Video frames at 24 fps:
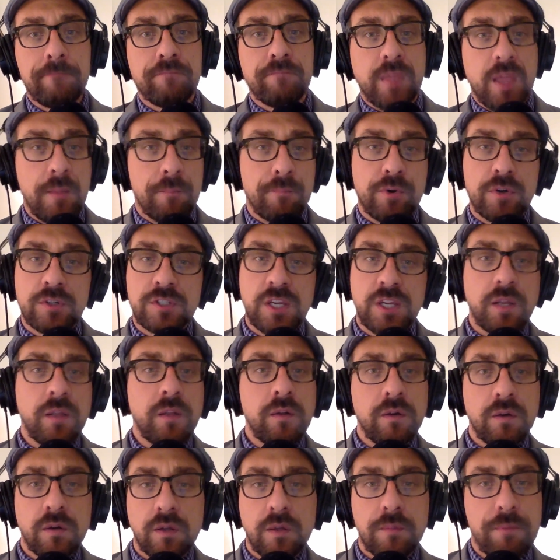In
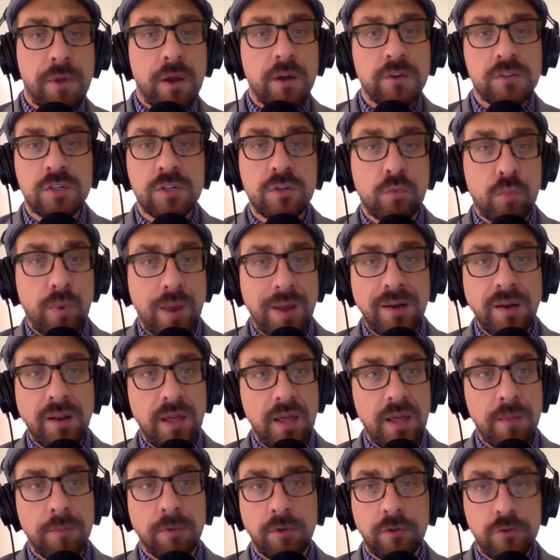particular, in comparison to Red
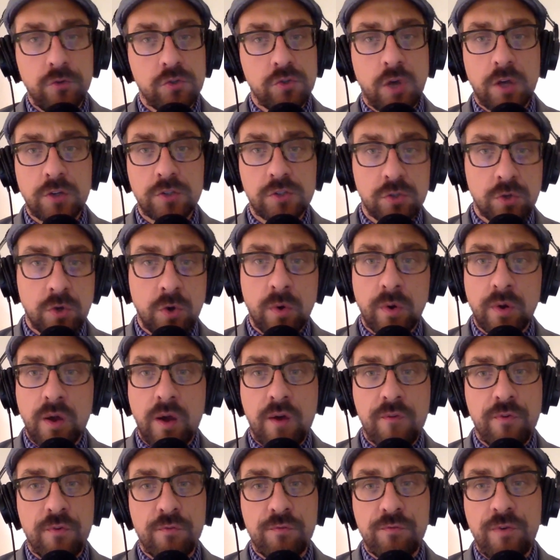Label, who's also going
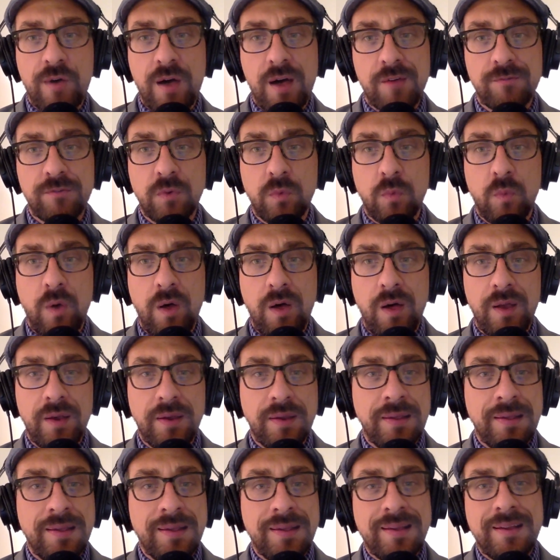off at 5-1,
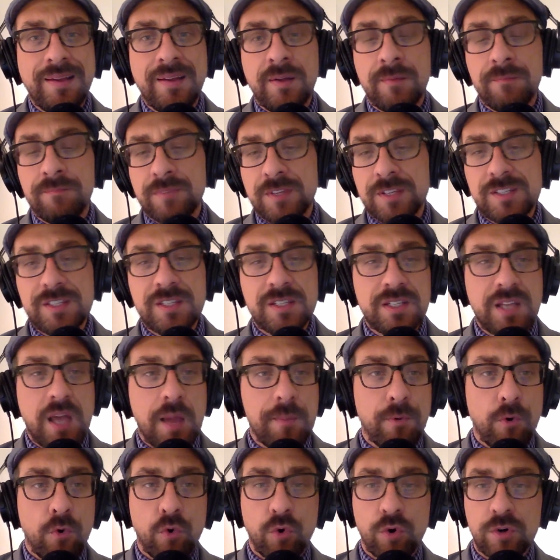this is the
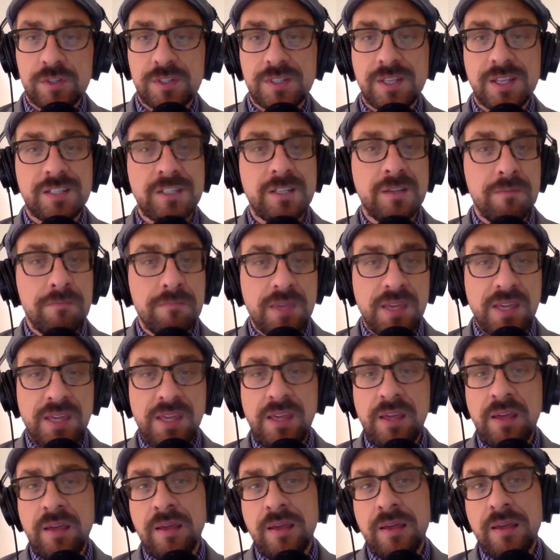type of horse that, to
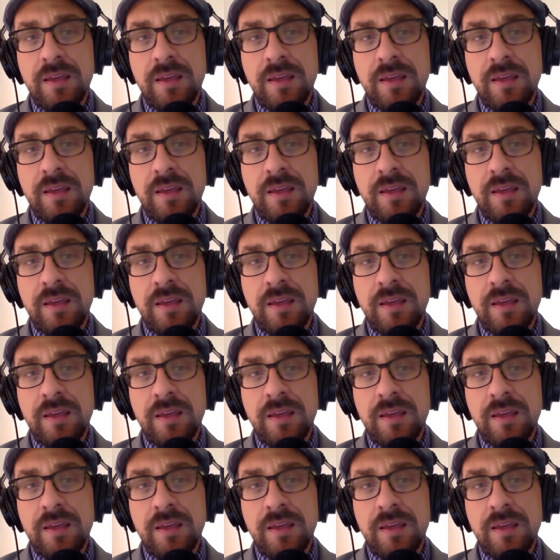me,